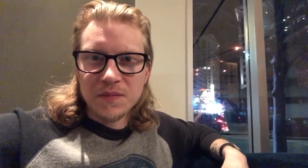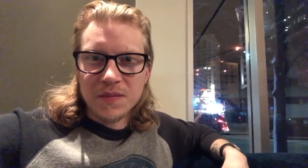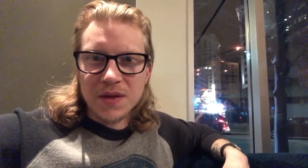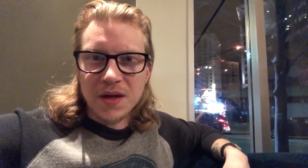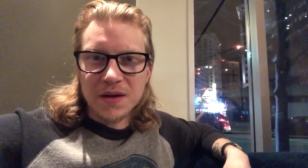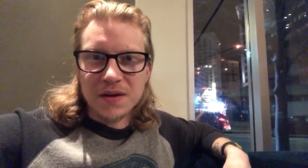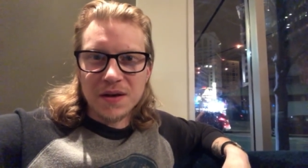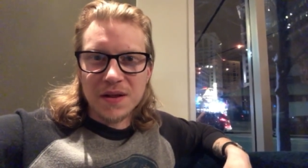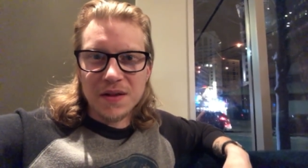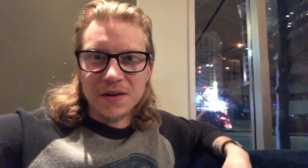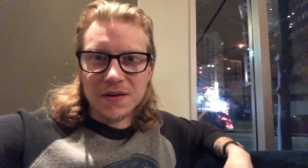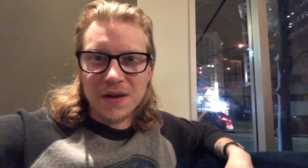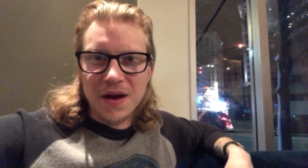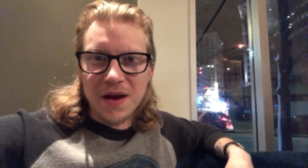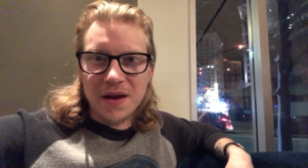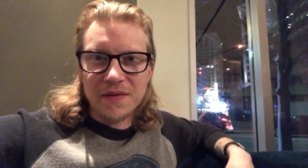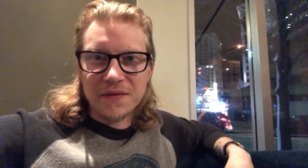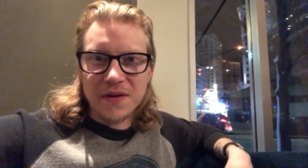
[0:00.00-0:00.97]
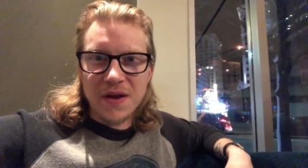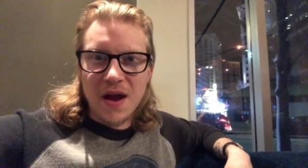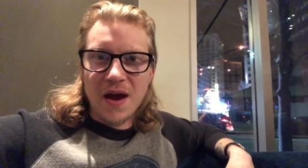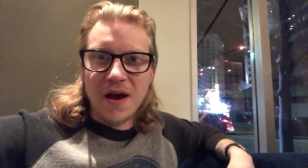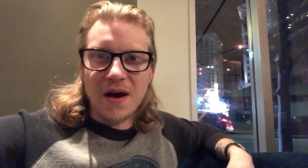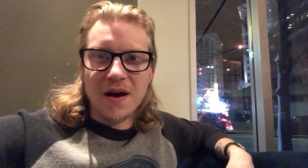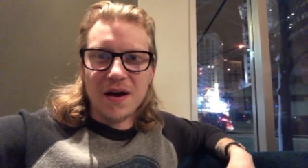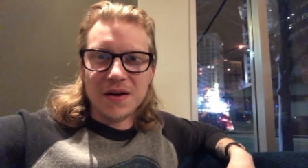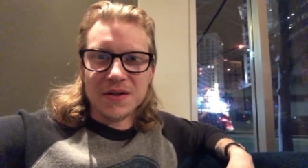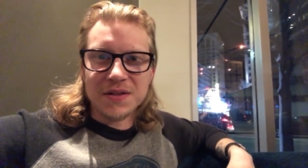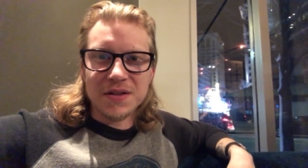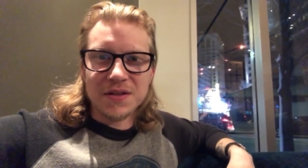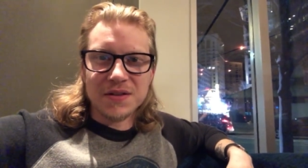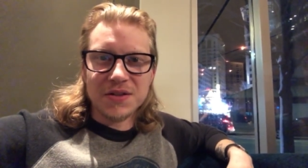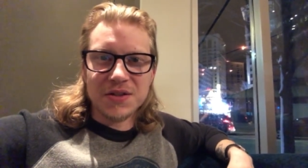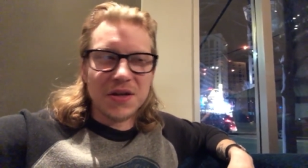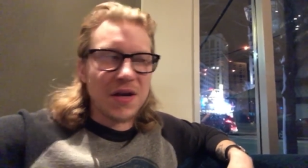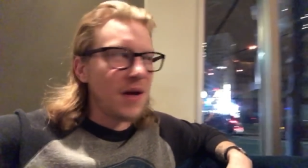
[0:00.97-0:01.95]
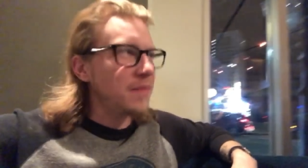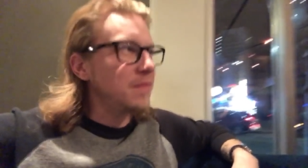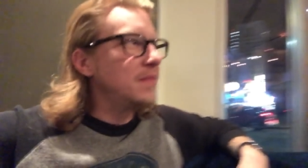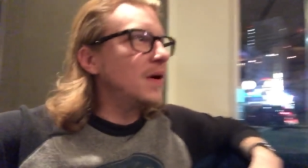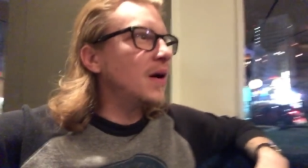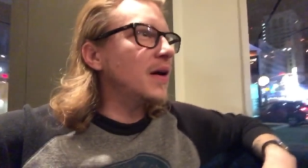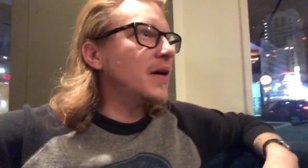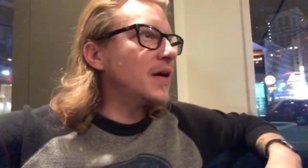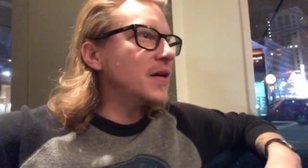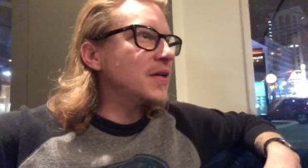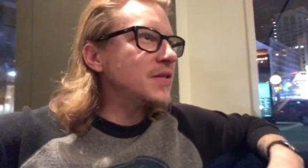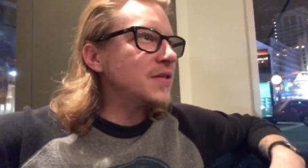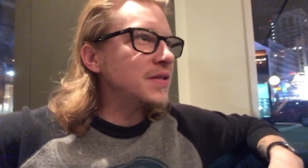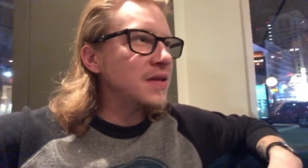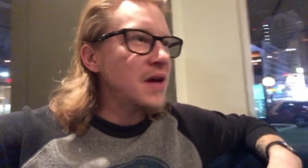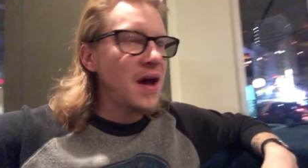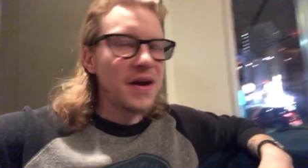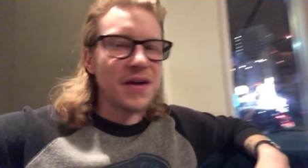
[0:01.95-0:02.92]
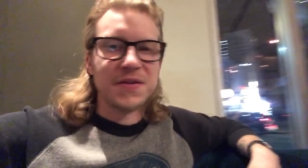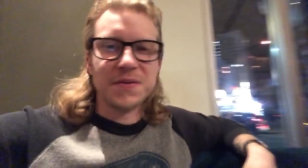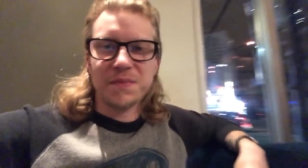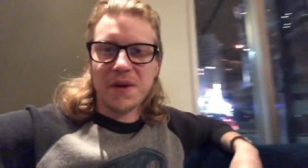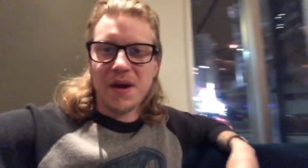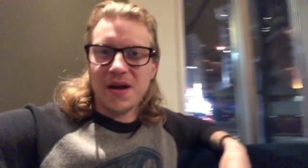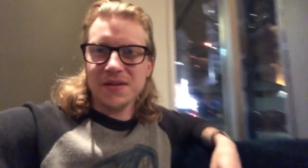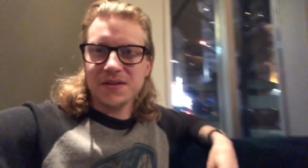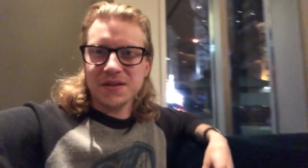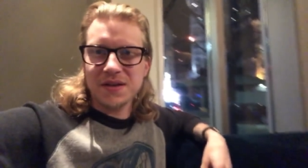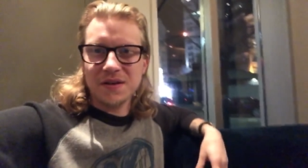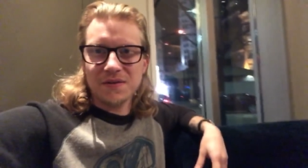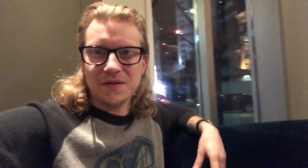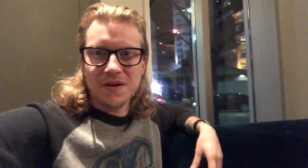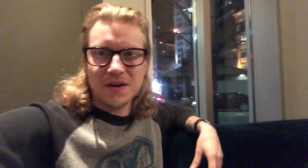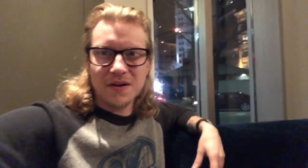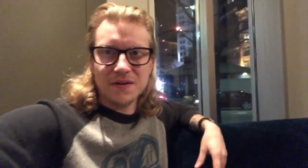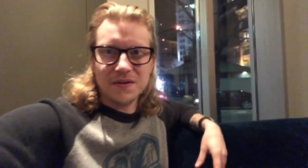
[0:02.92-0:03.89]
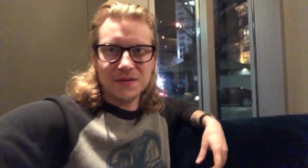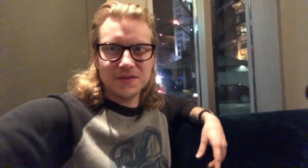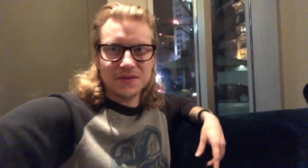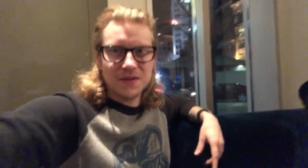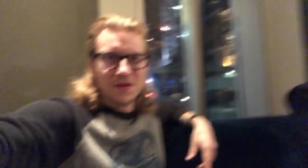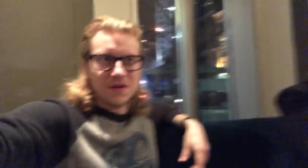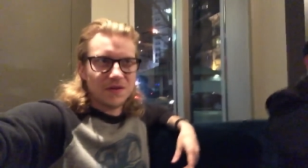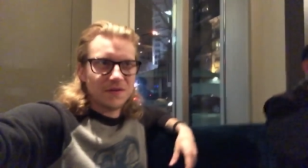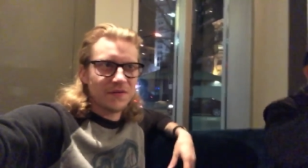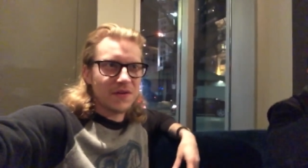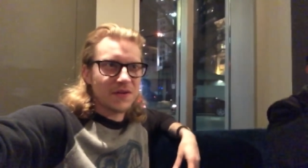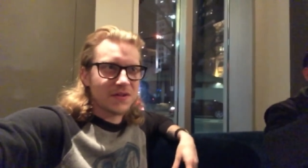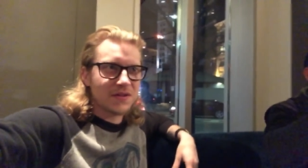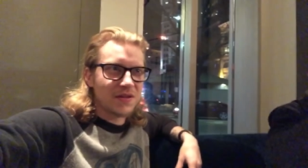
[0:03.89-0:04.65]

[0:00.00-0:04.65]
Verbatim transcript: Another live. Yeah, Ox in the shop. I guess Zach's passing around all of his